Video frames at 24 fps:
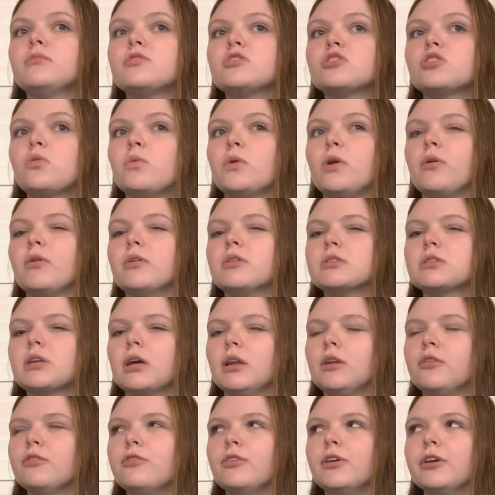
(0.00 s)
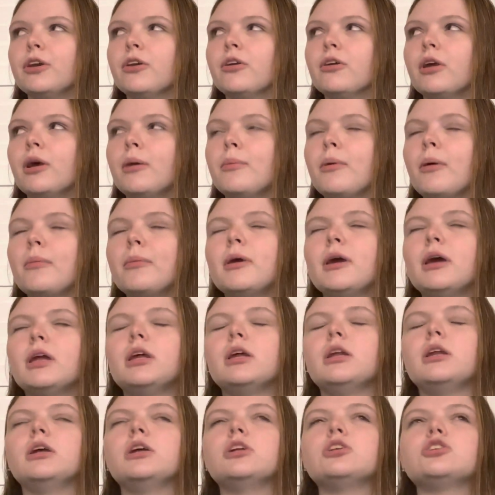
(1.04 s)
So we always kind of figured I probably had
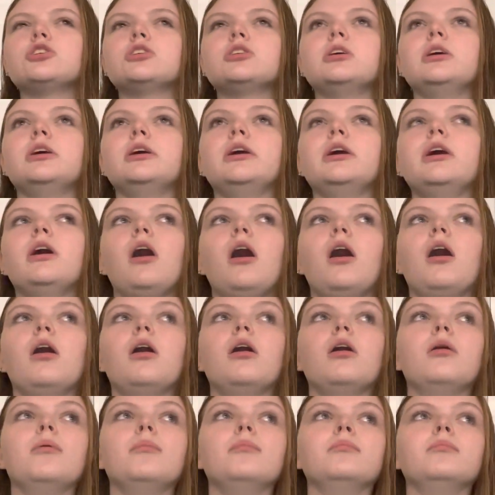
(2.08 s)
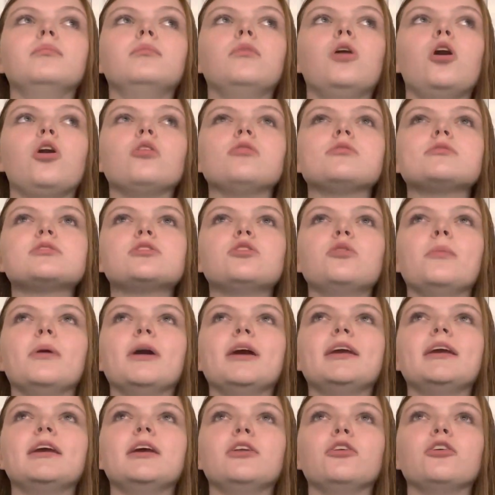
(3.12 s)
ADHD. Also, my
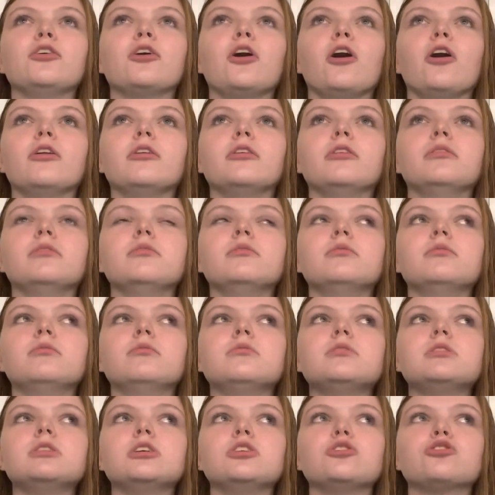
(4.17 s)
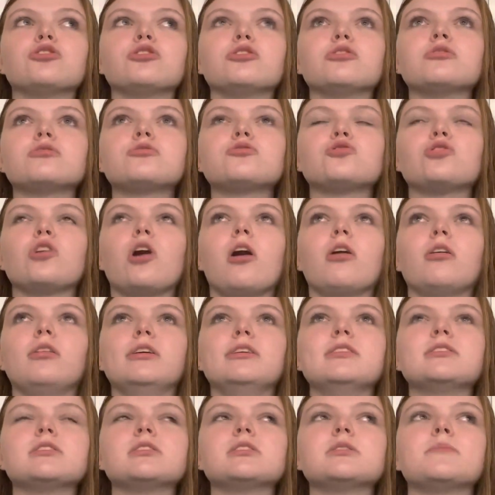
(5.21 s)
kindergarten teacher
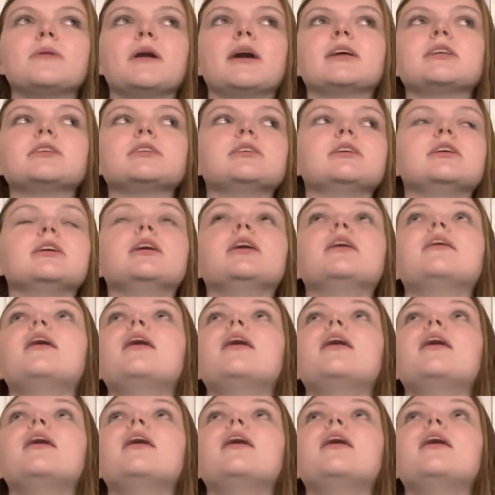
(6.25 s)
strongly suspected it.